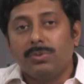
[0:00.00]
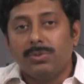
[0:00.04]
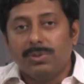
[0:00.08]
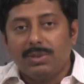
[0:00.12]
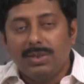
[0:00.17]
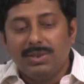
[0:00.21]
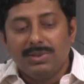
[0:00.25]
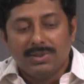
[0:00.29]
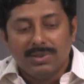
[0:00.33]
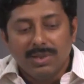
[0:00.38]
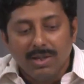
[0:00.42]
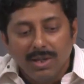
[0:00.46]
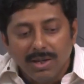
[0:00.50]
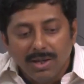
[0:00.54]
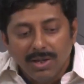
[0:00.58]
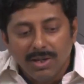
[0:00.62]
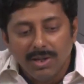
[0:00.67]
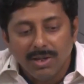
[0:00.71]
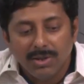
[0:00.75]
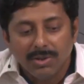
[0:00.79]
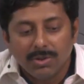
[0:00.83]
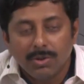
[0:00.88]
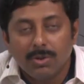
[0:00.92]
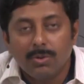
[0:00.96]
things.
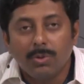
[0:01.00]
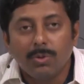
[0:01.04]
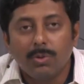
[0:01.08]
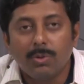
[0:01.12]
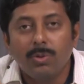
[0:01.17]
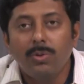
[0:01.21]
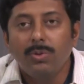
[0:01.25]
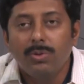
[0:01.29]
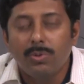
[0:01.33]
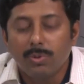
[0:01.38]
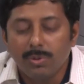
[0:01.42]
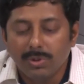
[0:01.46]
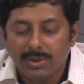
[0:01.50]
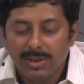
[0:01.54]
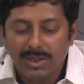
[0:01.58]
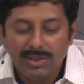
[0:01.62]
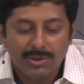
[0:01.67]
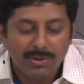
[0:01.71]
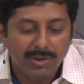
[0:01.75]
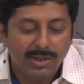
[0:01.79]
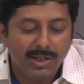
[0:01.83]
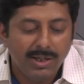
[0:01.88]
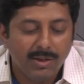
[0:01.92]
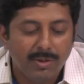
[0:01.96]
So to do 2 things,
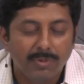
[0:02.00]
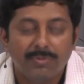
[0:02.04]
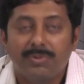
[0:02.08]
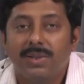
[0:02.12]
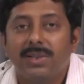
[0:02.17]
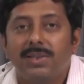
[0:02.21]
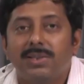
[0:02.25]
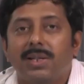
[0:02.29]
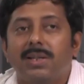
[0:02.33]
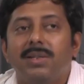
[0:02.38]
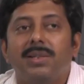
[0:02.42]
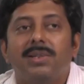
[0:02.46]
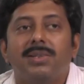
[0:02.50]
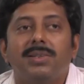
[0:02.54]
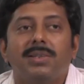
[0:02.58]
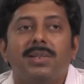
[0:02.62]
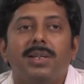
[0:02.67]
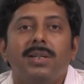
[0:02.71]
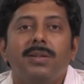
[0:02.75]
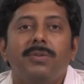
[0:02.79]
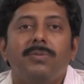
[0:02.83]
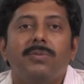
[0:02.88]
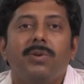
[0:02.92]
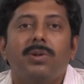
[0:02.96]
we need to first
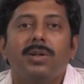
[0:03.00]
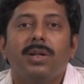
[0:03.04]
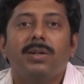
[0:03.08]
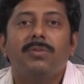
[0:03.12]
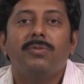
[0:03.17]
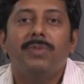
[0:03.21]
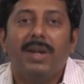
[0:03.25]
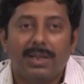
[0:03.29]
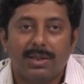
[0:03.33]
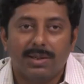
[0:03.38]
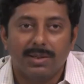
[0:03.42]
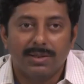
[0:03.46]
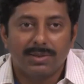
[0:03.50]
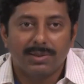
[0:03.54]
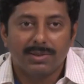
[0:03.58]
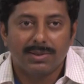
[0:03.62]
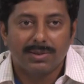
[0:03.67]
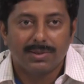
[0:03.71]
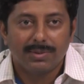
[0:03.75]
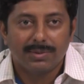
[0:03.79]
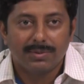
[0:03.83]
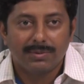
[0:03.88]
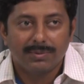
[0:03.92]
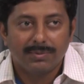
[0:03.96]
understand what are
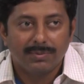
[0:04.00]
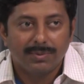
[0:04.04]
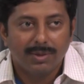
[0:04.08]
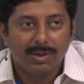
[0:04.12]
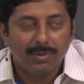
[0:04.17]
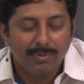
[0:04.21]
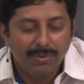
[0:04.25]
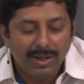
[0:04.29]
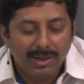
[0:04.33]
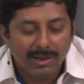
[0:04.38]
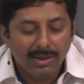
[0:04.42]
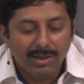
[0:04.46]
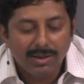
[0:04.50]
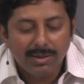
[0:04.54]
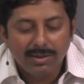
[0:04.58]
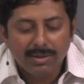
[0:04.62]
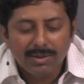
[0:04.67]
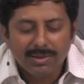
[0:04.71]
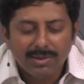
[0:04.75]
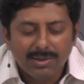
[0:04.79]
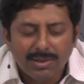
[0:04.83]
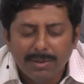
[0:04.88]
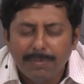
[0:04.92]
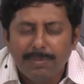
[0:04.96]
vectors. A
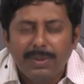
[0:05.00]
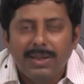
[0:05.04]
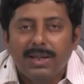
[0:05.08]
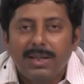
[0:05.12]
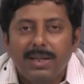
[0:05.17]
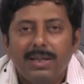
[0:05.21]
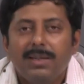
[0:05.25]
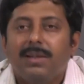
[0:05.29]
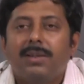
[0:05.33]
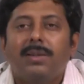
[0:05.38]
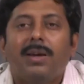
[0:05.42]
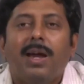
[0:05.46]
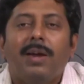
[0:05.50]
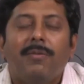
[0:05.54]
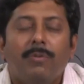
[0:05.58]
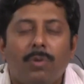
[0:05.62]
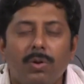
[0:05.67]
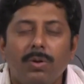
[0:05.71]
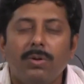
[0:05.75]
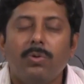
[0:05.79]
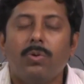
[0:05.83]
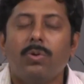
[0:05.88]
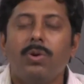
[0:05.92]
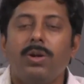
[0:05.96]
vector, typically, I
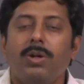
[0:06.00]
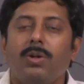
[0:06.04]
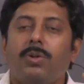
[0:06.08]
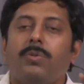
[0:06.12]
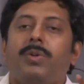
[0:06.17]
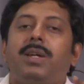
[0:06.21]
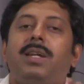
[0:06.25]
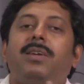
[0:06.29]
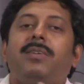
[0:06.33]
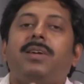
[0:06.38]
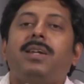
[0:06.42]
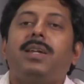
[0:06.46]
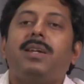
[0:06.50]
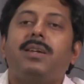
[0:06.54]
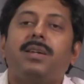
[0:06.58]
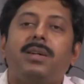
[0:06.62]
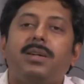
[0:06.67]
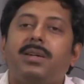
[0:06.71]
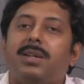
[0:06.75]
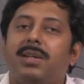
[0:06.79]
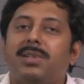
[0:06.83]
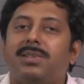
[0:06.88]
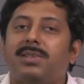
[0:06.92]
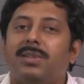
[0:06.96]
won't go into very, very
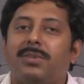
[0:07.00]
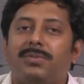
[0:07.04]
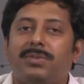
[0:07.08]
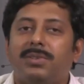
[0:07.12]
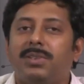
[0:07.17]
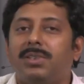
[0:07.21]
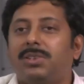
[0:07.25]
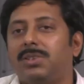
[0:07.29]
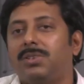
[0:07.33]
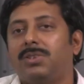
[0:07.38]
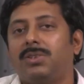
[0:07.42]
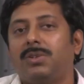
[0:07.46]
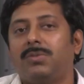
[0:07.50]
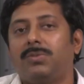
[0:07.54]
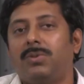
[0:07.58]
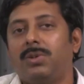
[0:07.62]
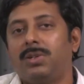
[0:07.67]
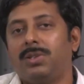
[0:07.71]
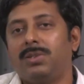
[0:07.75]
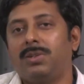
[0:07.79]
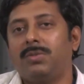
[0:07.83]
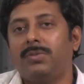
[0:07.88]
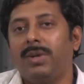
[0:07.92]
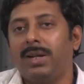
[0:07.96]
rigorous definitions of
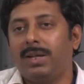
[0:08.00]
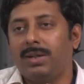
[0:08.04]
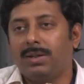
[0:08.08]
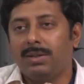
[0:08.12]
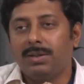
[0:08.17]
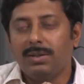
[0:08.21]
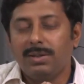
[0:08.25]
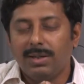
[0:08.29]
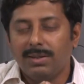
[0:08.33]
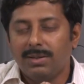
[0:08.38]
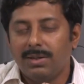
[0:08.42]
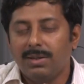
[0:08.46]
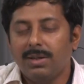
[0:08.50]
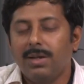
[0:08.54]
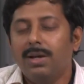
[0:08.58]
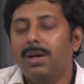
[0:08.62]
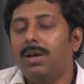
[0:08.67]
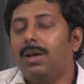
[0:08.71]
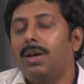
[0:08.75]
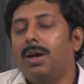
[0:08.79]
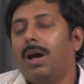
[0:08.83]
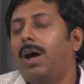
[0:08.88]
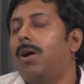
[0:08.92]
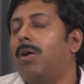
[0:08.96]
what is a vector and
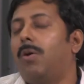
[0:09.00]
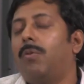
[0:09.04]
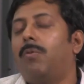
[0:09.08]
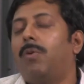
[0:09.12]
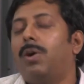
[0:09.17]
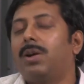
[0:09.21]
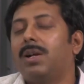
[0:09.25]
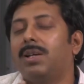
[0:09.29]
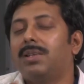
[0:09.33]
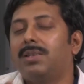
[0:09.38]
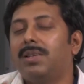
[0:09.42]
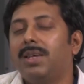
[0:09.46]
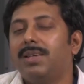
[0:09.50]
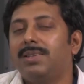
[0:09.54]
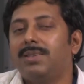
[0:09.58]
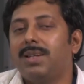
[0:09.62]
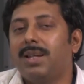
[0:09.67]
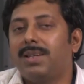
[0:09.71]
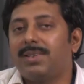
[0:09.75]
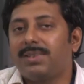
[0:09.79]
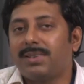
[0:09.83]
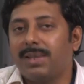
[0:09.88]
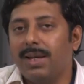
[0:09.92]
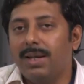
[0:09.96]
what are things
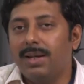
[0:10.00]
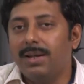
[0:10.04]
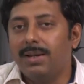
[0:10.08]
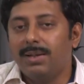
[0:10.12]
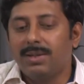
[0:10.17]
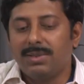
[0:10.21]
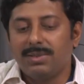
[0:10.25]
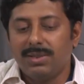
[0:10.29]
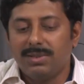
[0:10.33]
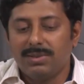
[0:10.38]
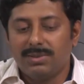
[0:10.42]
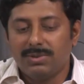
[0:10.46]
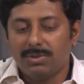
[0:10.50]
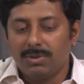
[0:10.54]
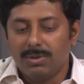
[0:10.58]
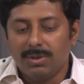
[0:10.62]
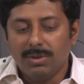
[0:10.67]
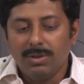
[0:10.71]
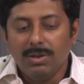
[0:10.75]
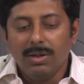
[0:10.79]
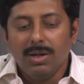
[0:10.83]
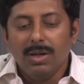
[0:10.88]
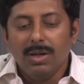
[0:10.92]
like scalars and so on.